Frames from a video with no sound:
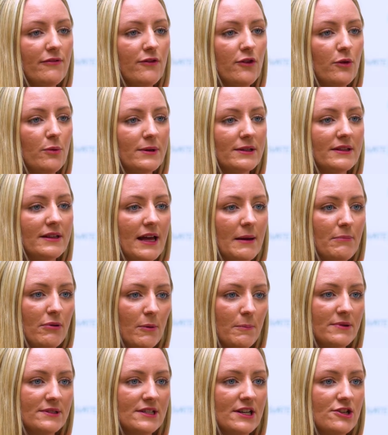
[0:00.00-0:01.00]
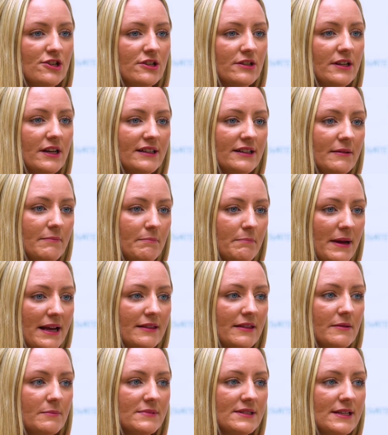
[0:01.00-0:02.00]
forward their proposition and
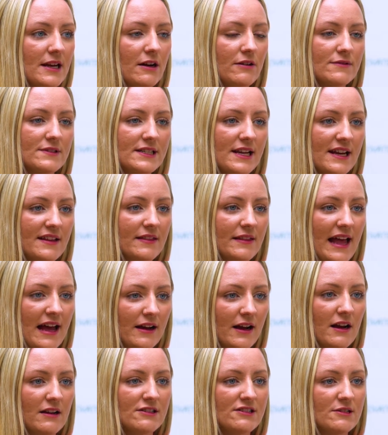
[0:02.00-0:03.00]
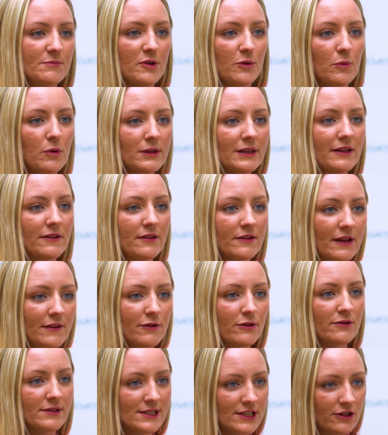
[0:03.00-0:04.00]
embed themselves in that customer wallet that they've
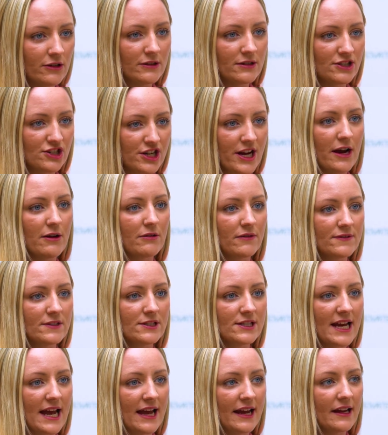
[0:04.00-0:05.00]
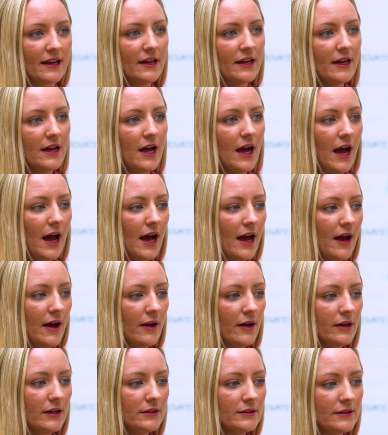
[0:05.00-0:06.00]
already got a share of today.
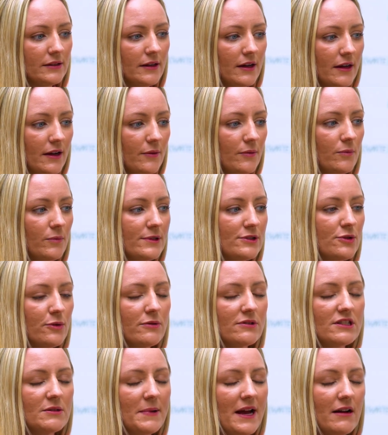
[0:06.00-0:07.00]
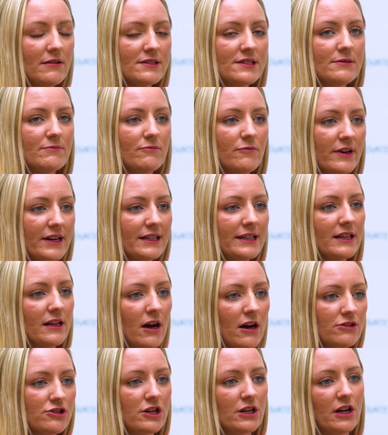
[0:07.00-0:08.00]
We talked about some really
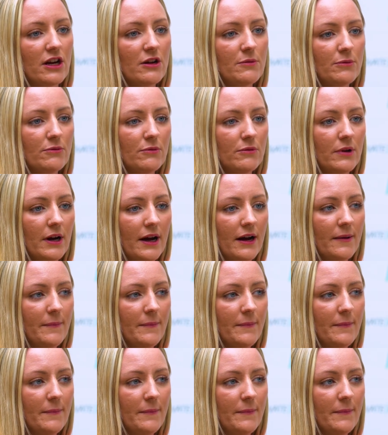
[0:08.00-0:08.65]
large global